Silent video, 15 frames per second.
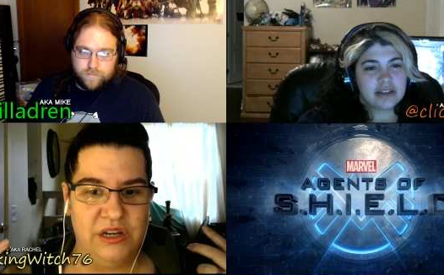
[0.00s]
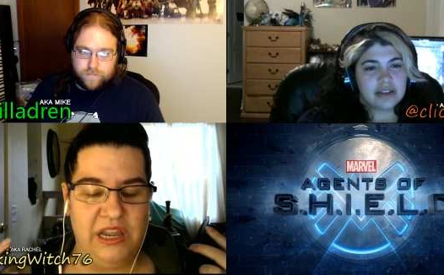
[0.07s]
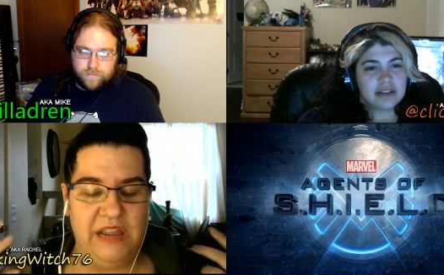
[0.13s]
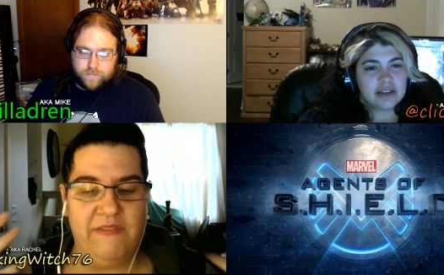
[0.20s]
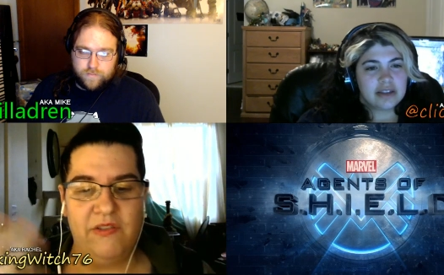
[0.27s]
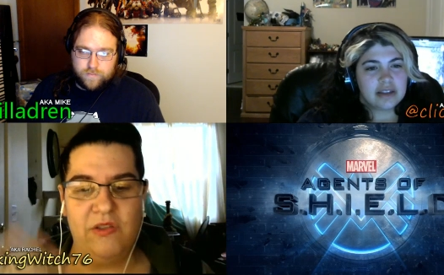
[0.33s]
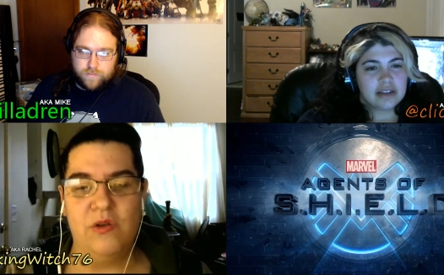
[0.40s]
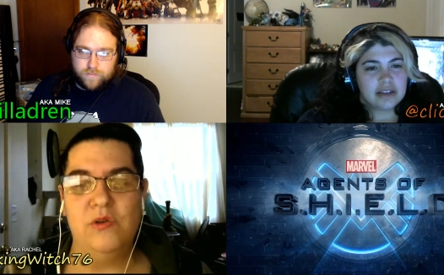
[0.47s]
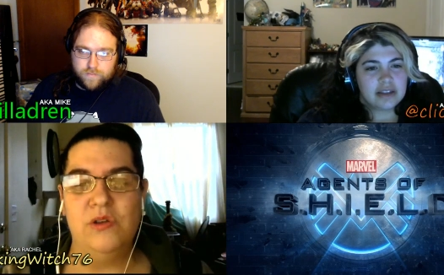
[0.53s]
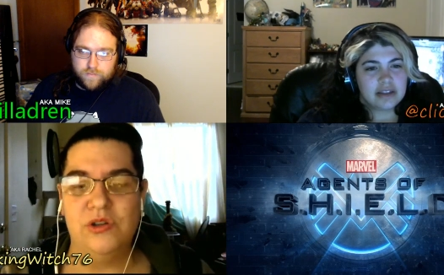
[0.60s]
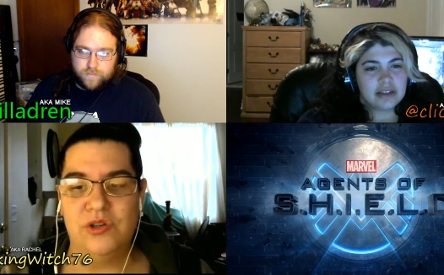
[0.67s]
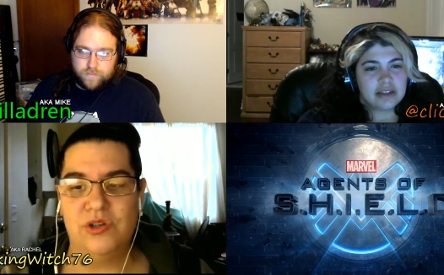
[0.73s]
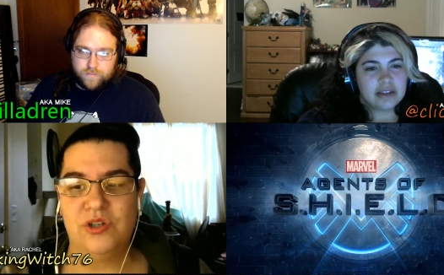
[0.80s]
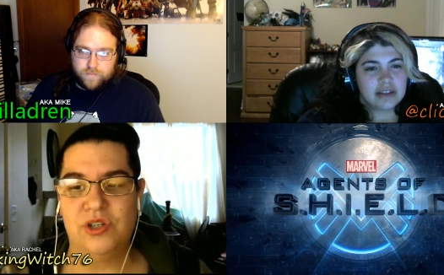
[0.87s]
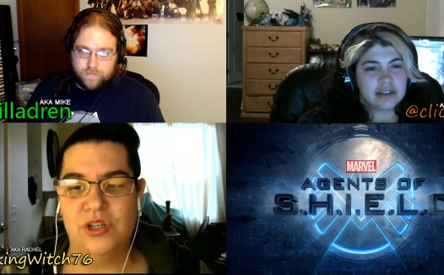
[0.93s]
Speaker 1: Even though you
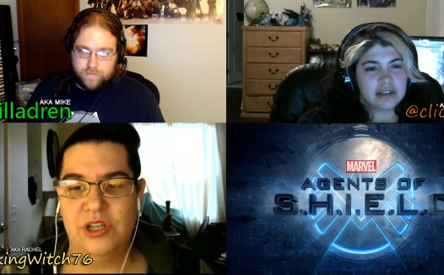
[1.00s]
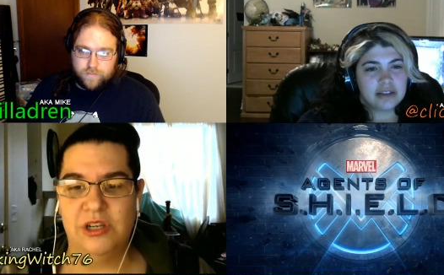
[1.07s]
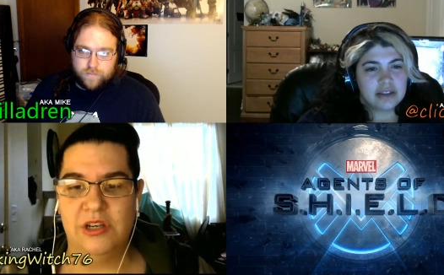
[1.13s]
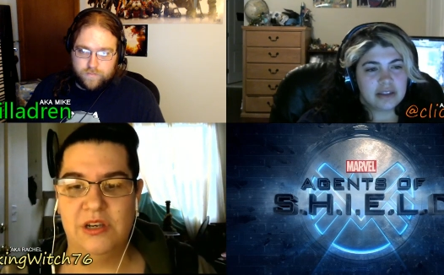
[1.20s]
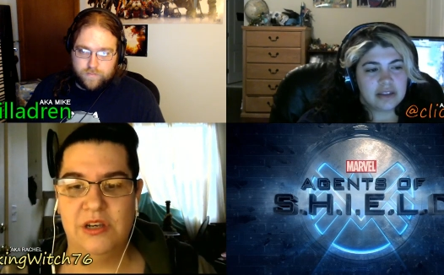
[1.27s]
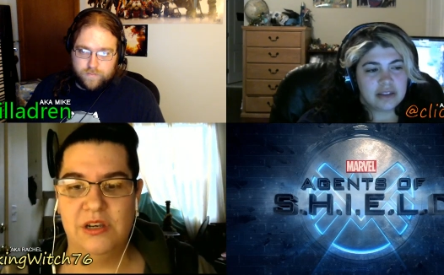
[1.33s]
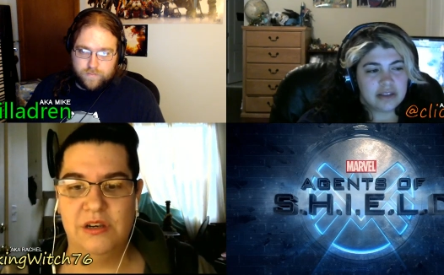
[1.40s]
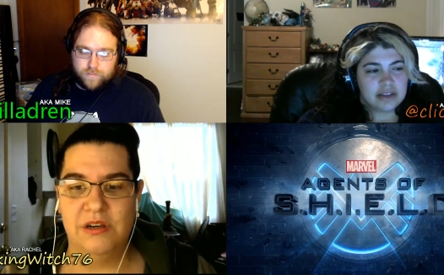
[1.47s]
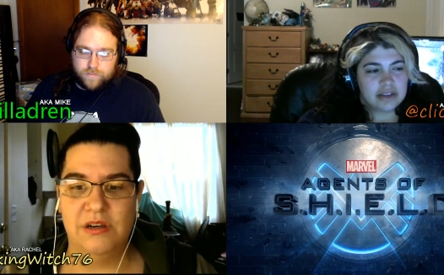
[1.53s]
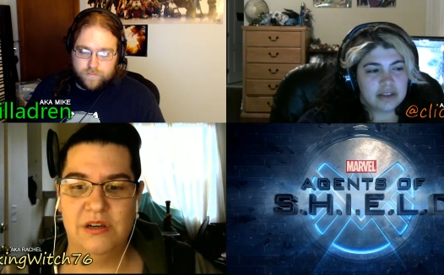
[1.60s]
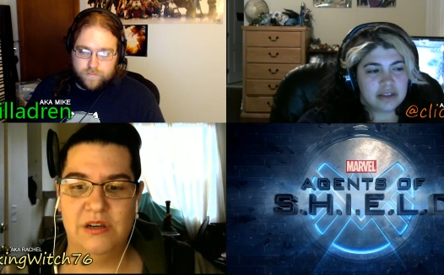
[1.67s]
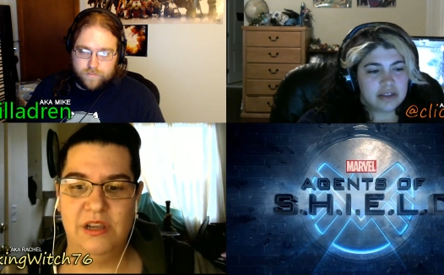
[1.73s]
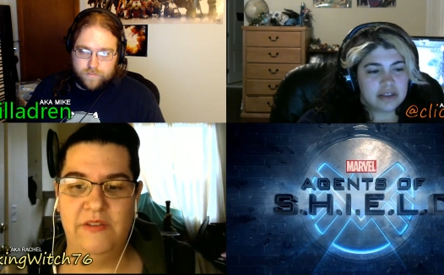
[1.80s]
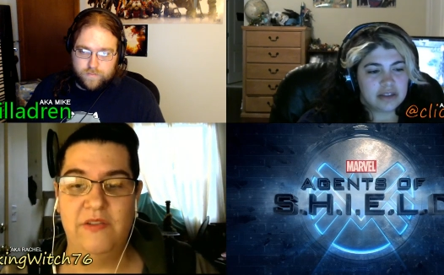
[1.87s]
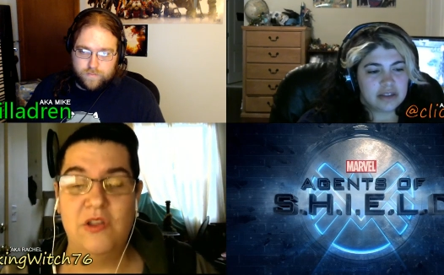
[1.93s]
should,
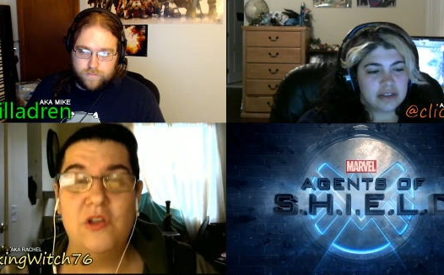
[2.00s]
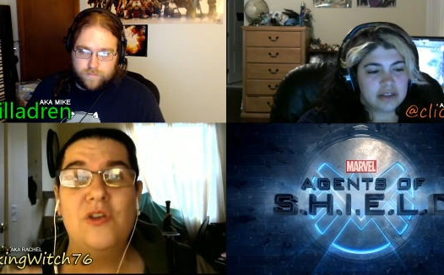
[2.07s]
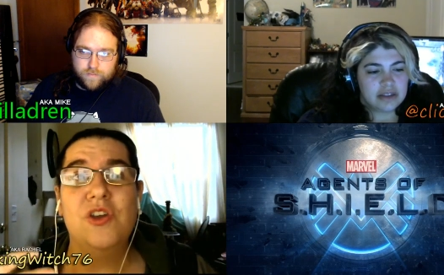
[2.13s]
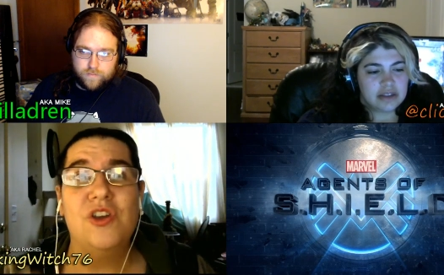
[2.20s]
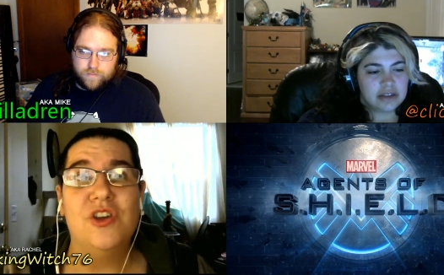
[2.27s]
even though you